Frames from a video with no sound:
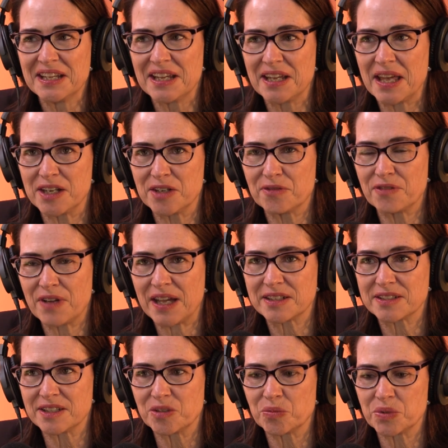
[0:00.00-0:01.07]
And in
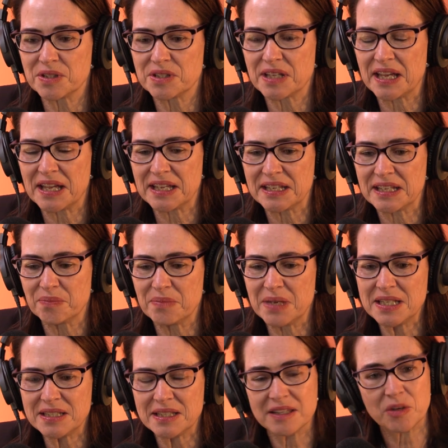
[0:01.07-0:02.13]
fact, it was a
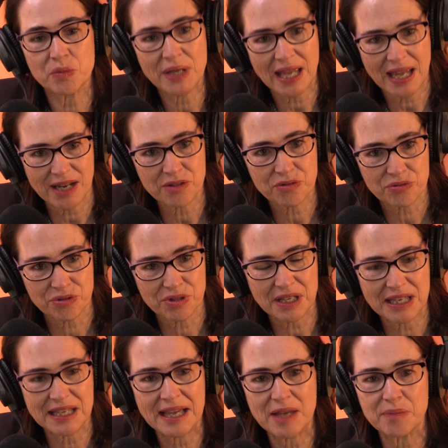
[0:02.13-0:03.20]
meeting that we had through
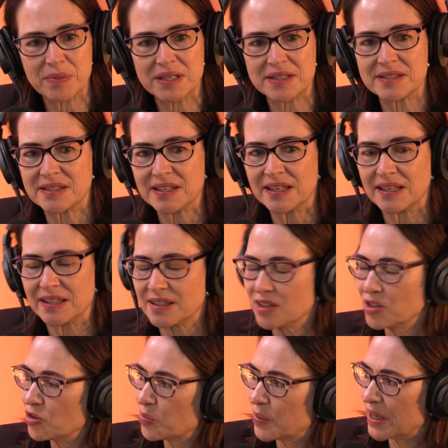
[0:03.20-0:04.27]
the EABC, the
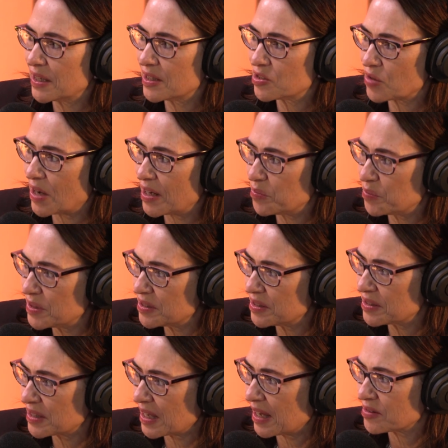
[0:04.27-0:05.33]
European Australian
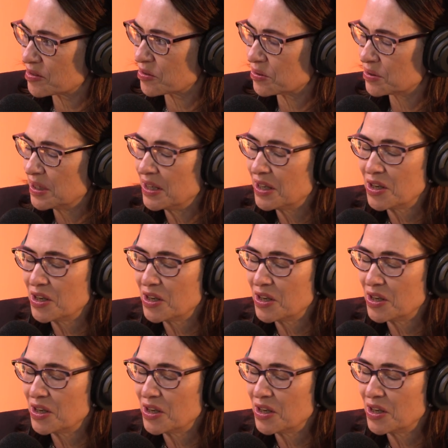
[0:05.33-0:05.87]
Business Council,